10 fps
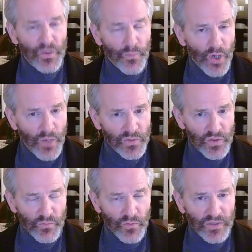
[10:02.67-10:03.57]
to problems
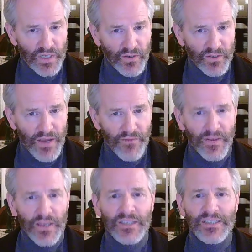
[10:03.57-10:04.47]
with the rotator cuff.
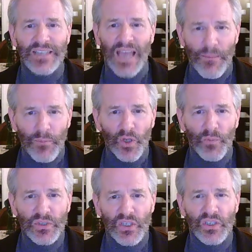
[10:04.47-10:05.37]
Scapular
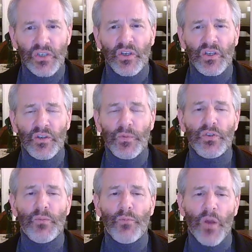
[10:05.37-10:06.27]
position contributes
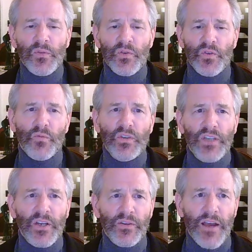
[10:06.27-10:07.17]
to problems with the
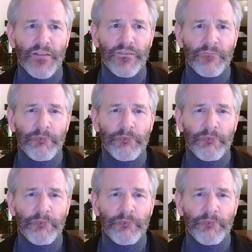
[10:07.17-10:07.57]
rotator cuff.